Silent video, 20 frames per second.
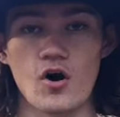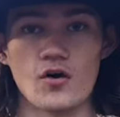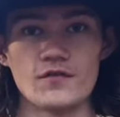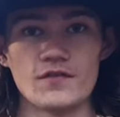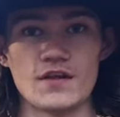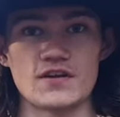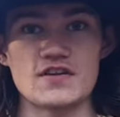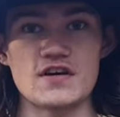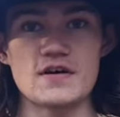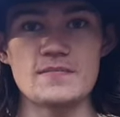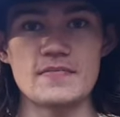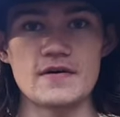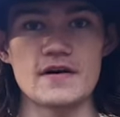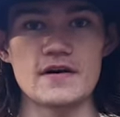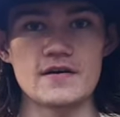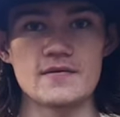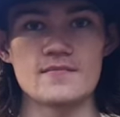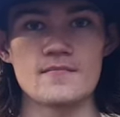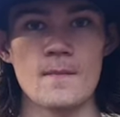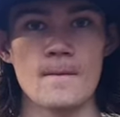of the
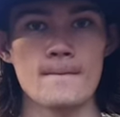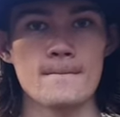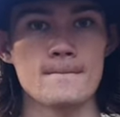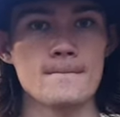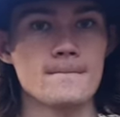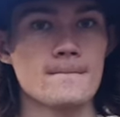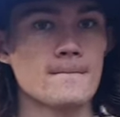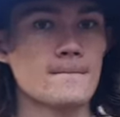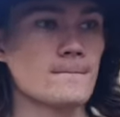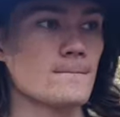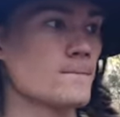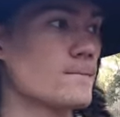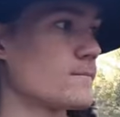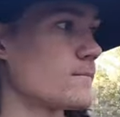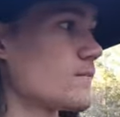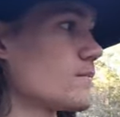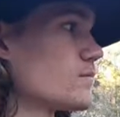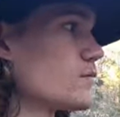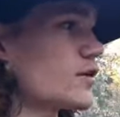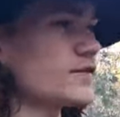teepee.
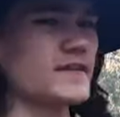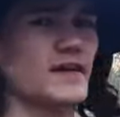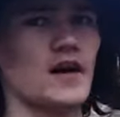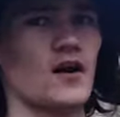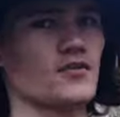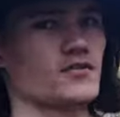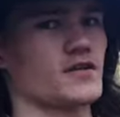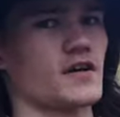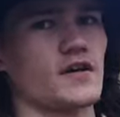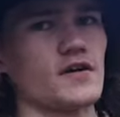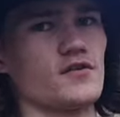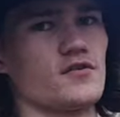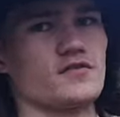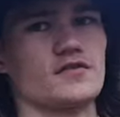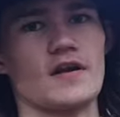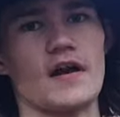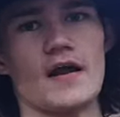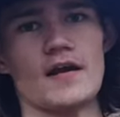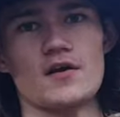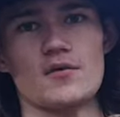Not that I was going to use
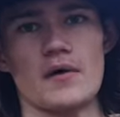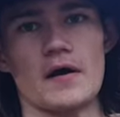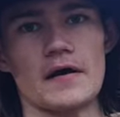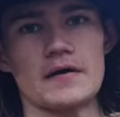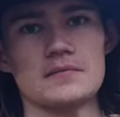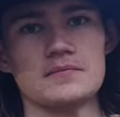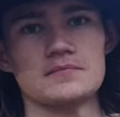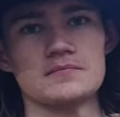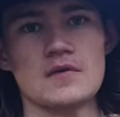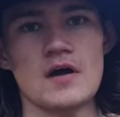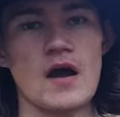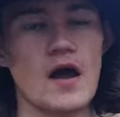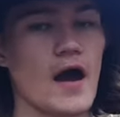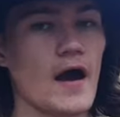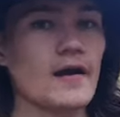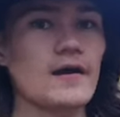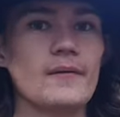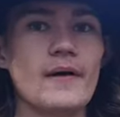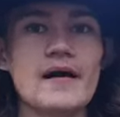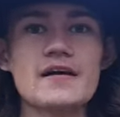it anyway.
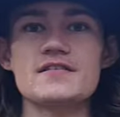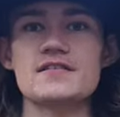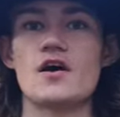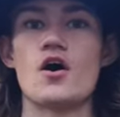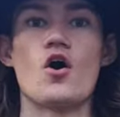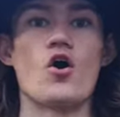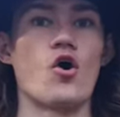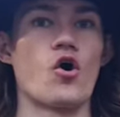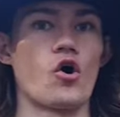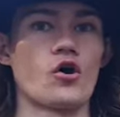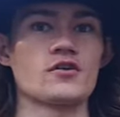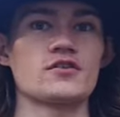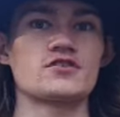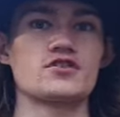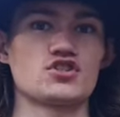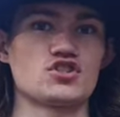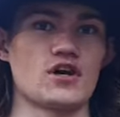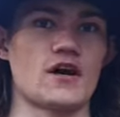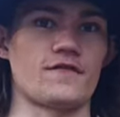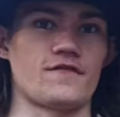Anyways, on
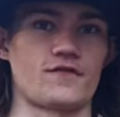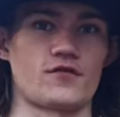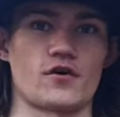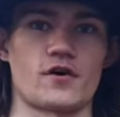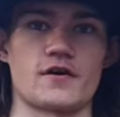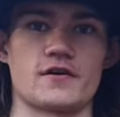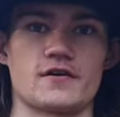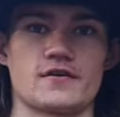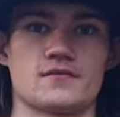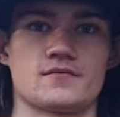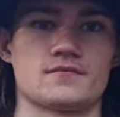to Jeffrey.